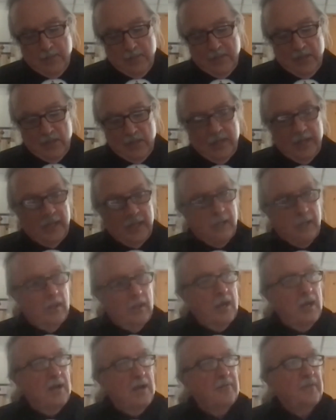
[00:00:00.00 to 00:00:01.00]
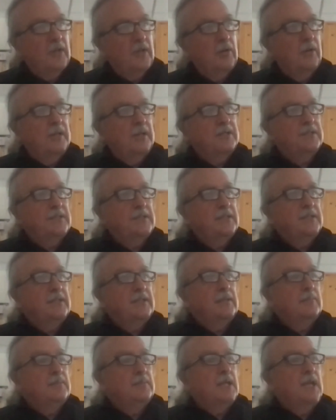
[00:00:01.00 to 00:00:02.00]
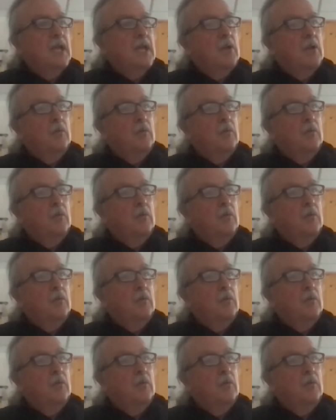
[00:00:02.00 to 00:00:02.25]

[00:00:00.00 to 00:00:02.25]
metering, and off the grid systems.